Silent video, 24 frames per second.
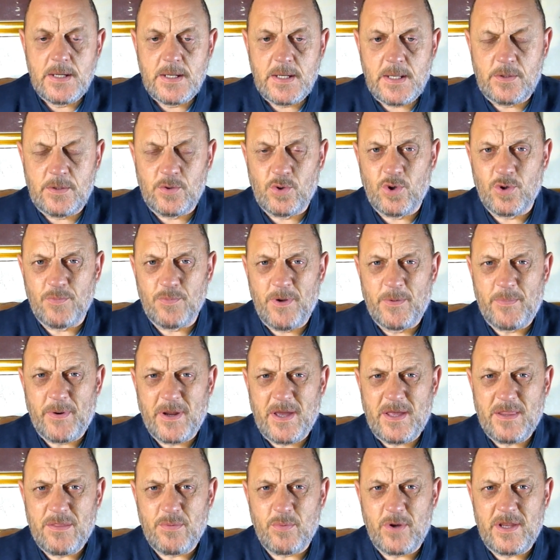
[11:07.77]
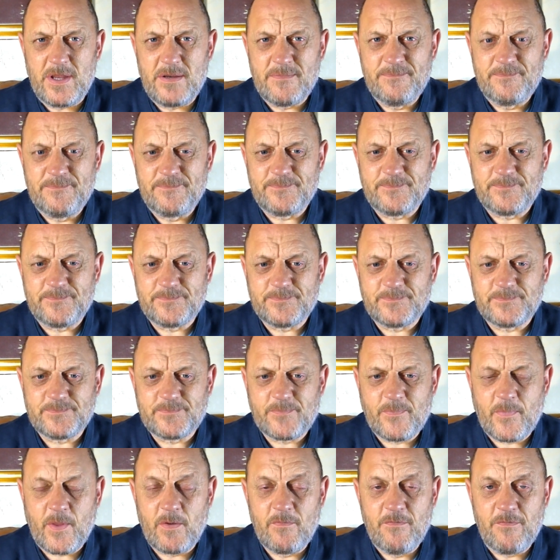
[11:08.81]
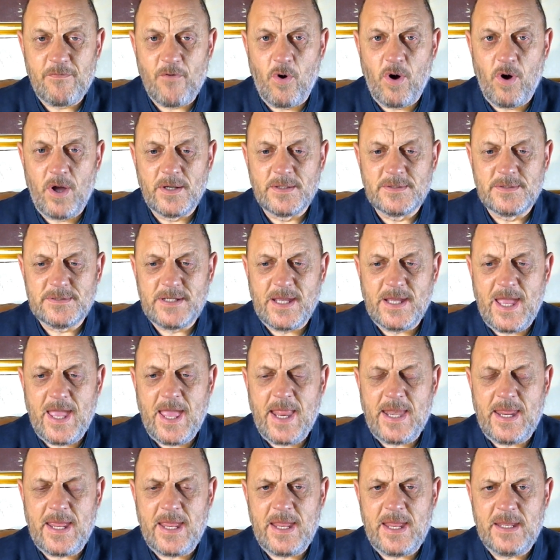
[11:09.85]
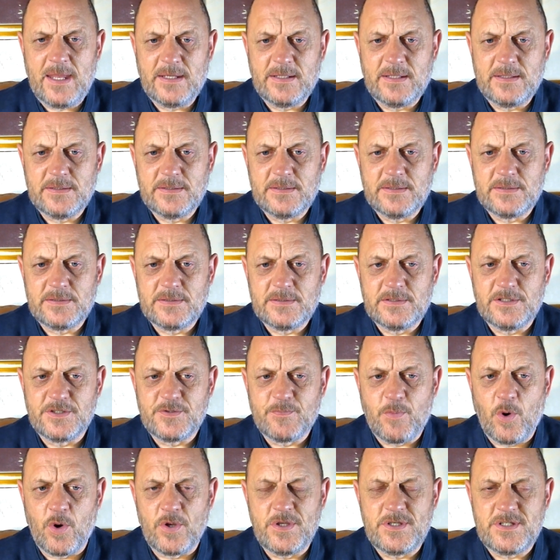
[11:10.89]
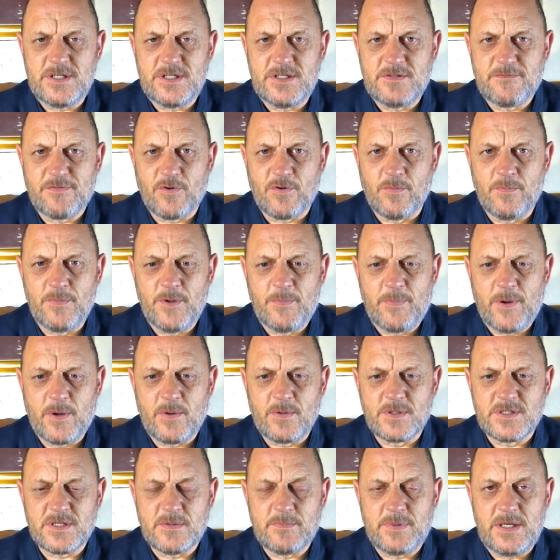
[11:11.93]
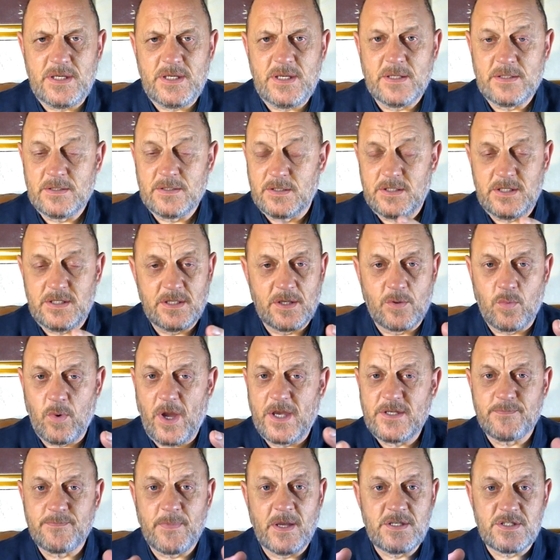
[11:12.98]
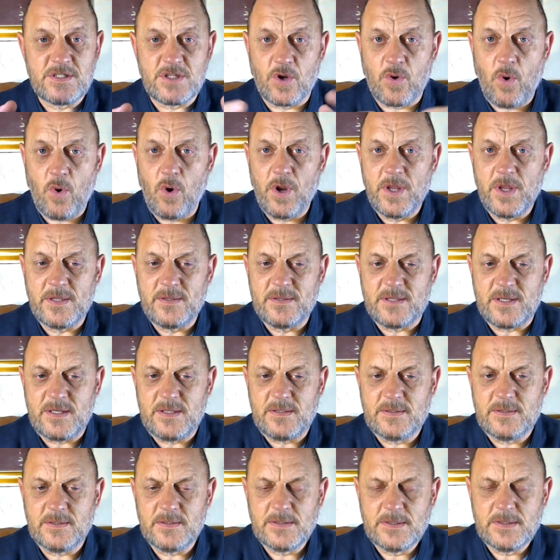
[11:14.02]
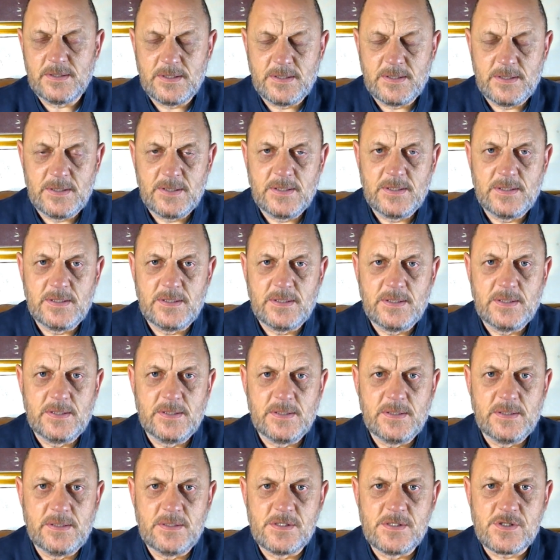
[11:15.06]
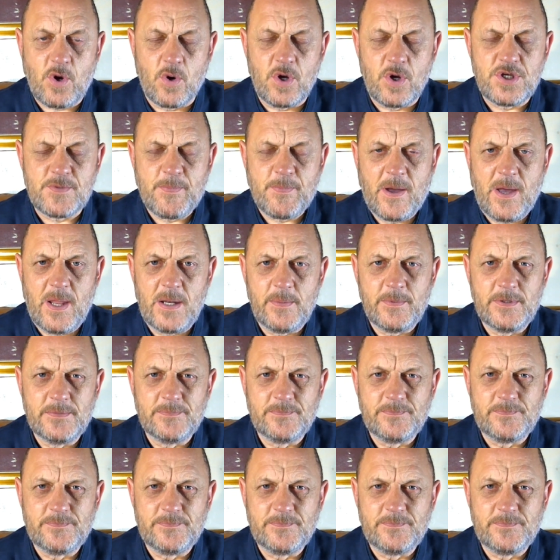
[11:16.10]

I'll not hold my breath waiting for any responses from the powers that be in either Westminster or indeed Scottish Parliament.